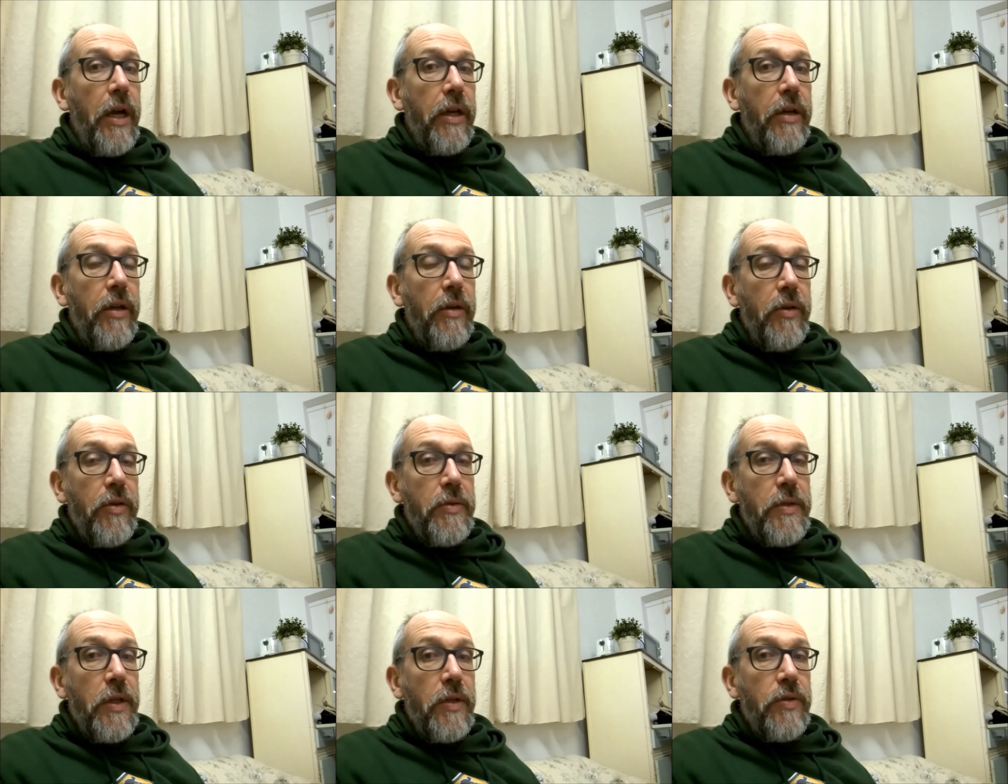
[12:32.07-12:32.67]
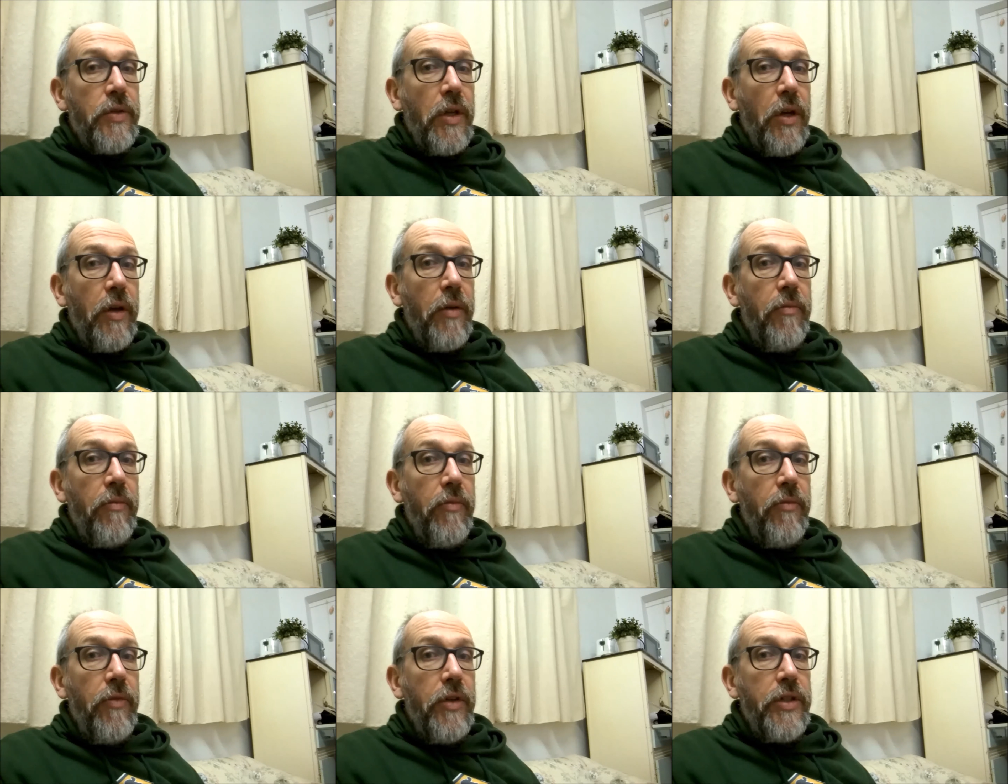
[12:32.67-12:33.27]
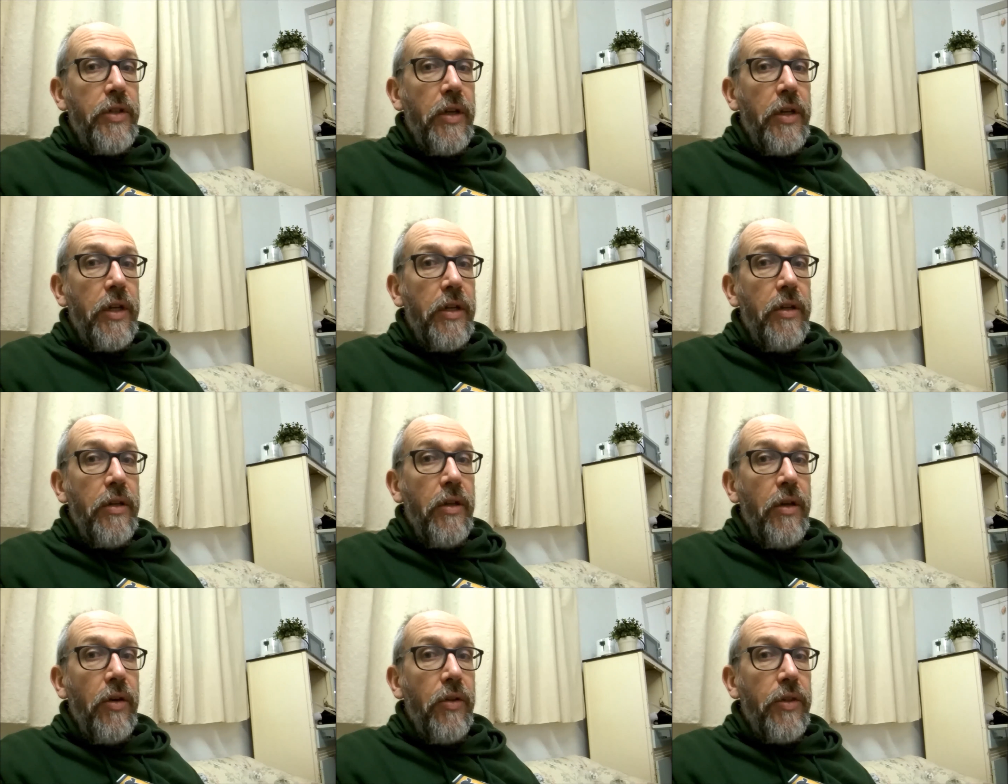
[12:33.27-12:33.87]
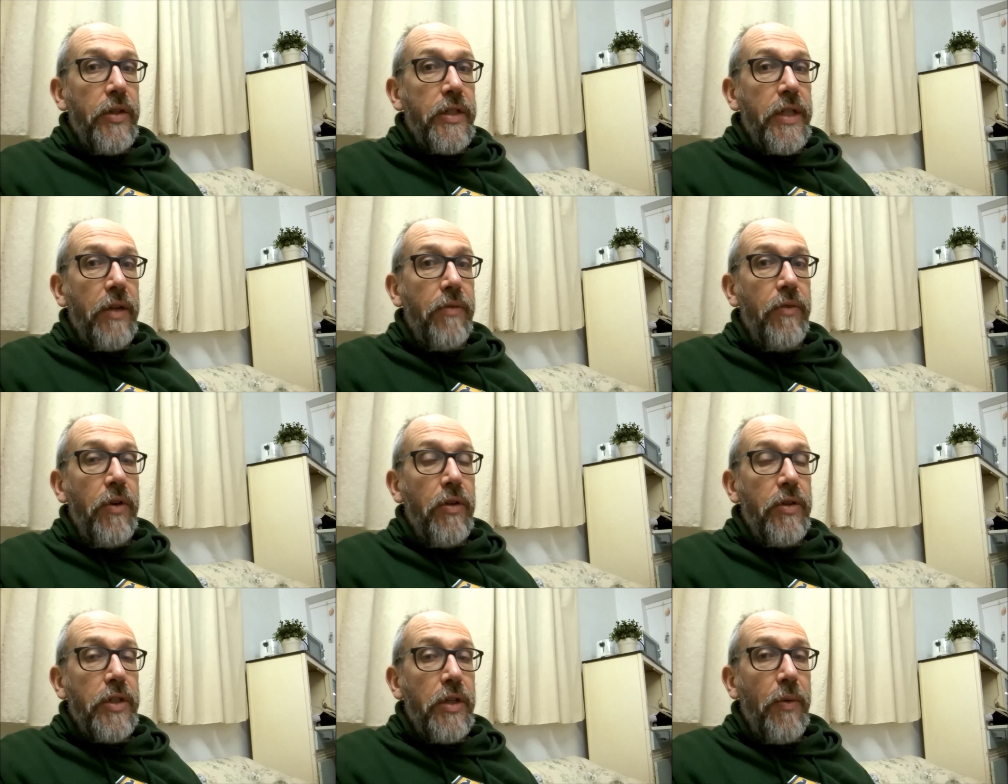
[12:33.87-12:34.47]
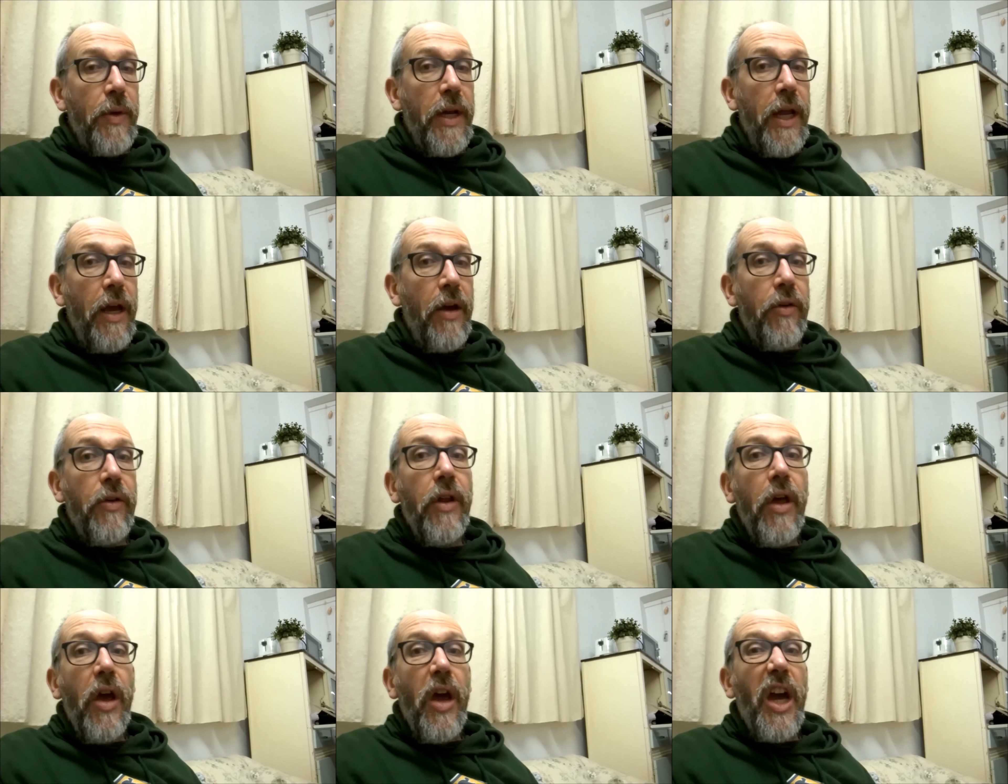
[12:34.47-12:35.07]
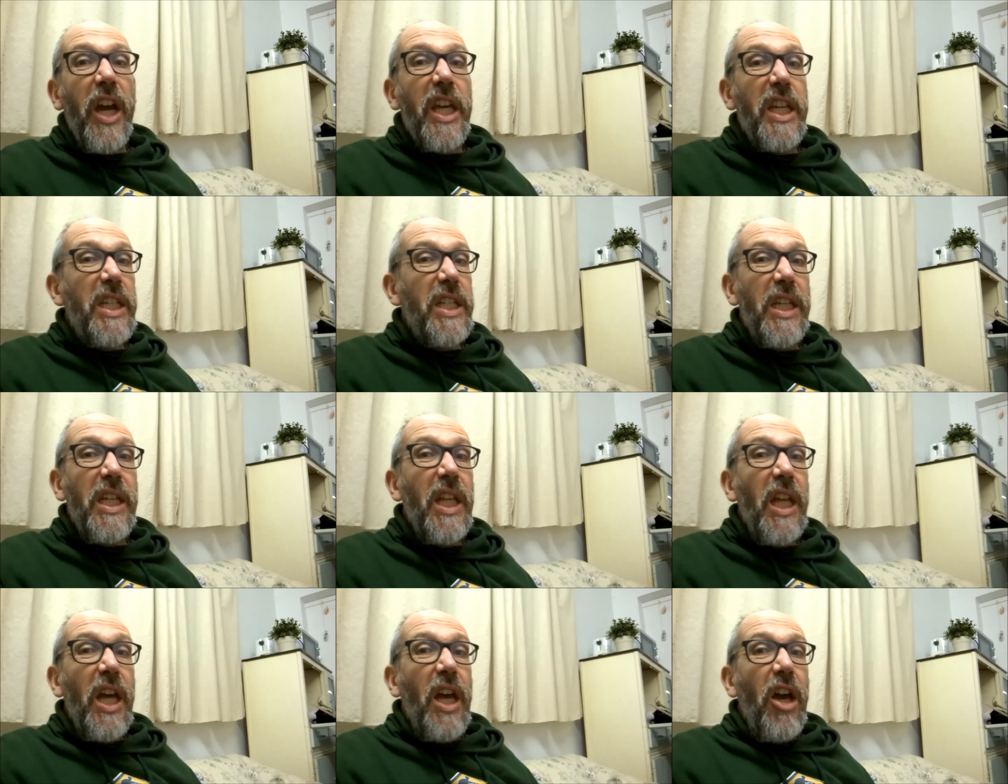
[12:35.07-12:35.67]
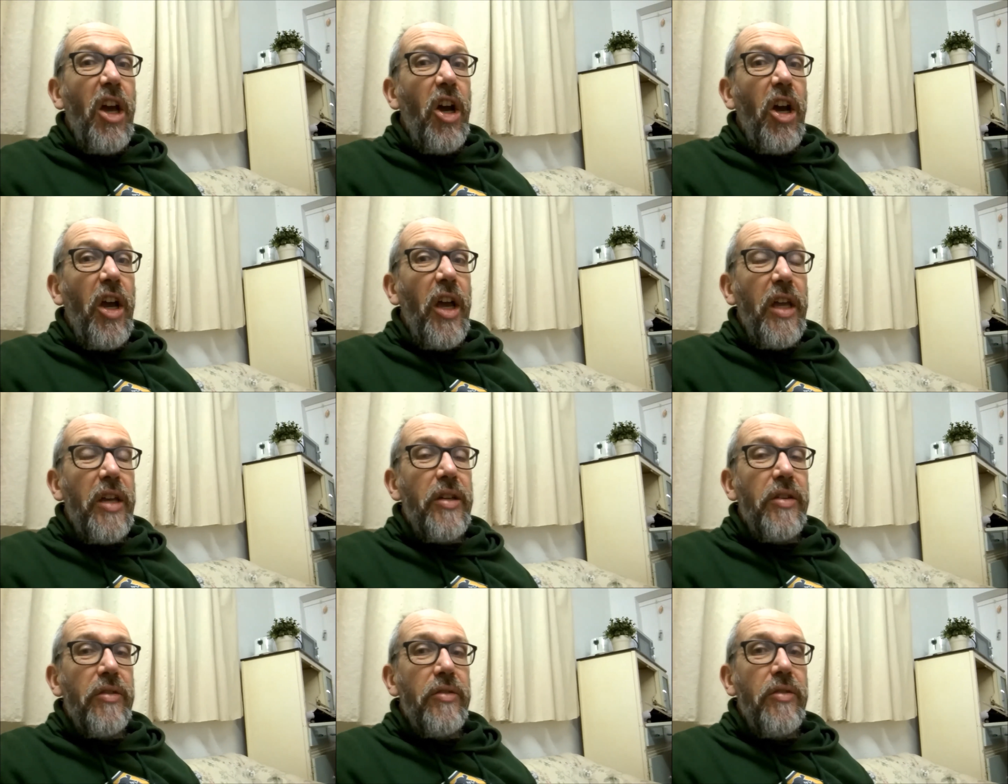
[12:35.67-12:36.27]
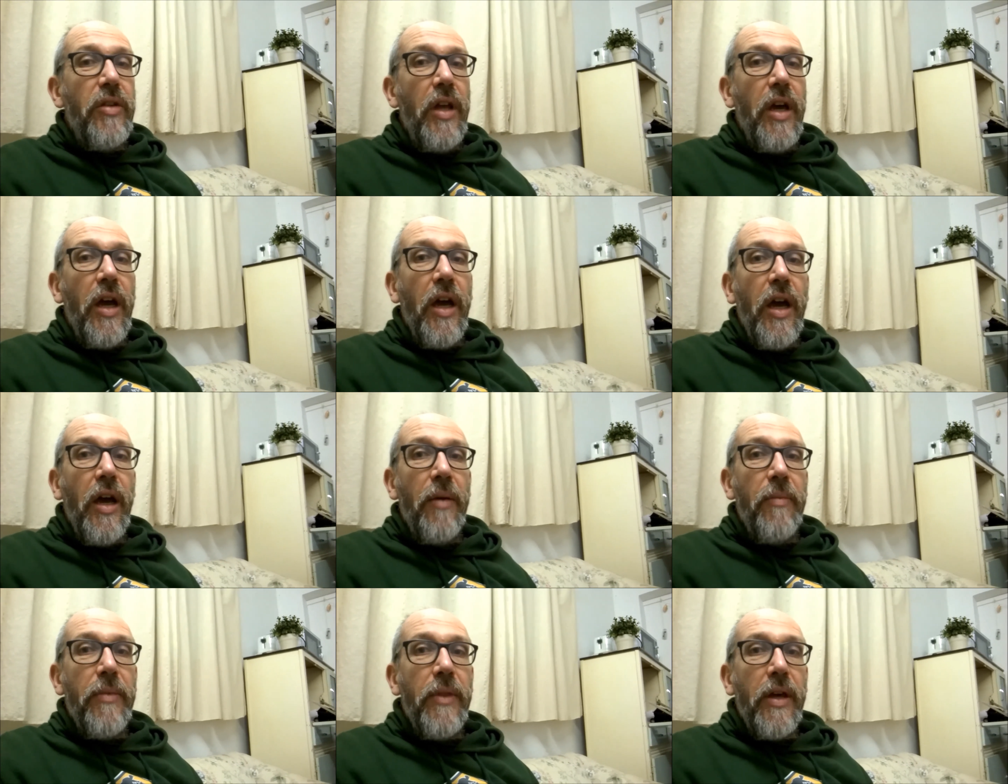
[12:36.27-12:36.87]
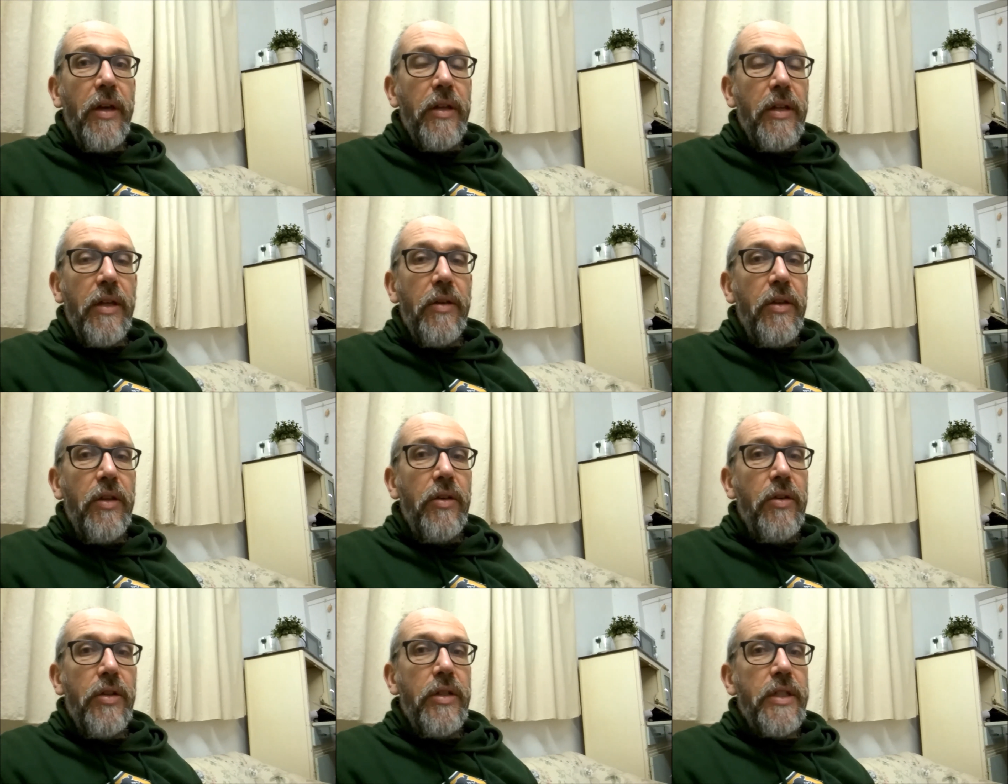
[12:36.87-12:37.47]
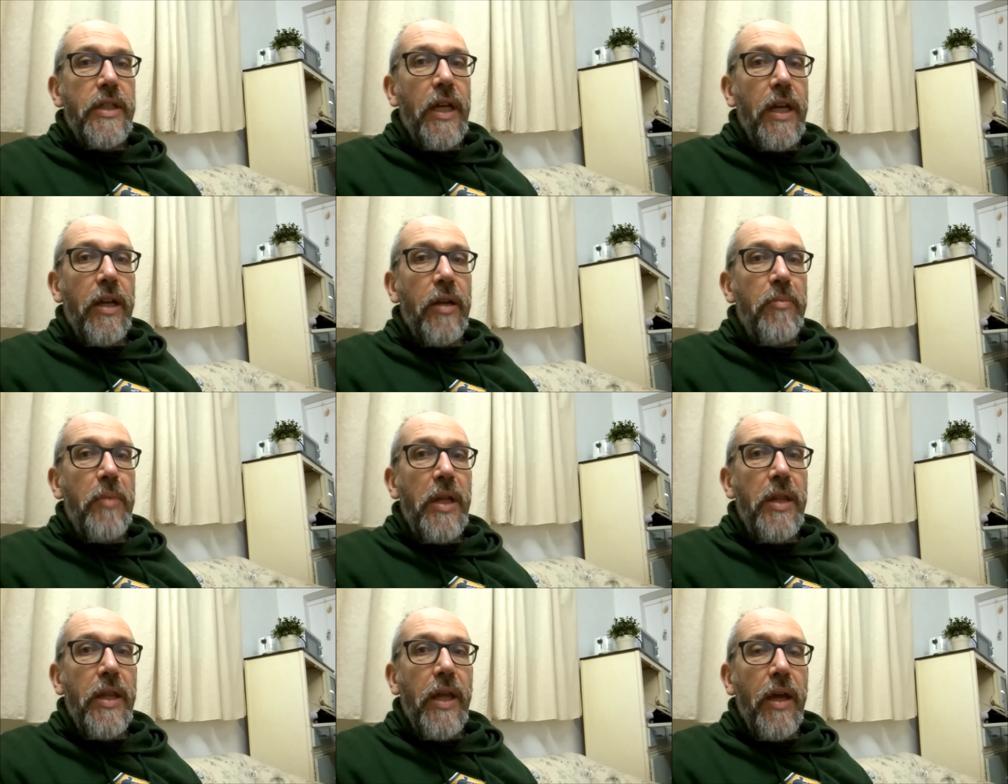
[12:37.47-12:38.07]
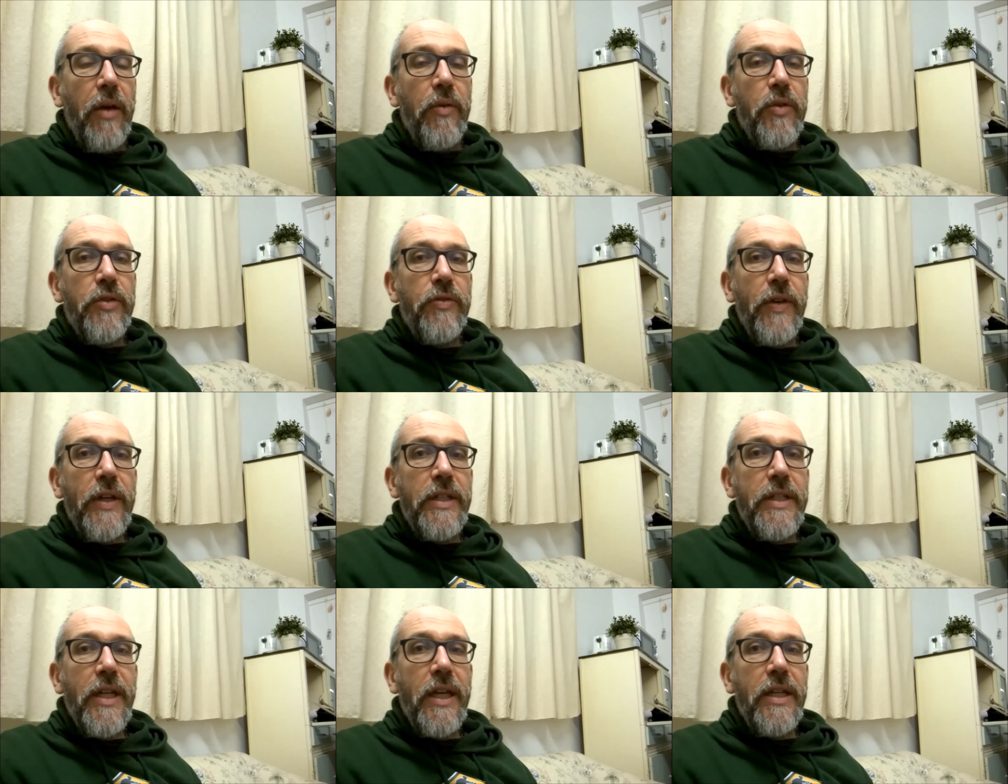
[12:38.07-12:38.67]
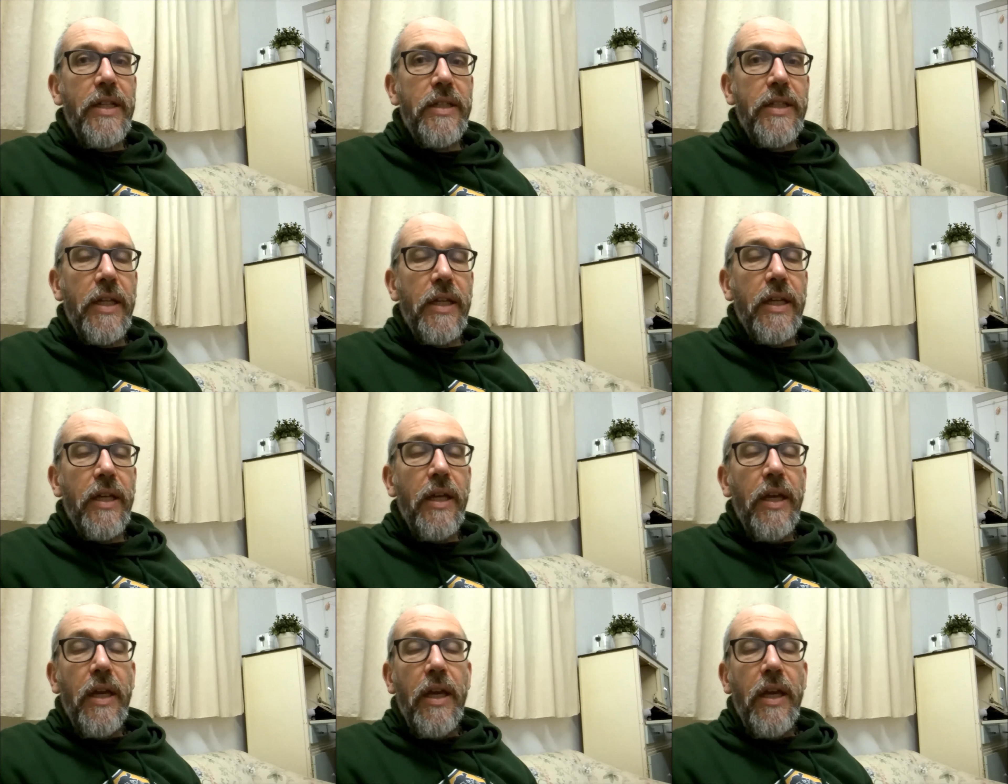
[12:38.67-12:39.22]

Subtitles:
because I was returning on the same route as I went out on, I could see I hadn't, you couldn't tell I'd been there. It was fantastic.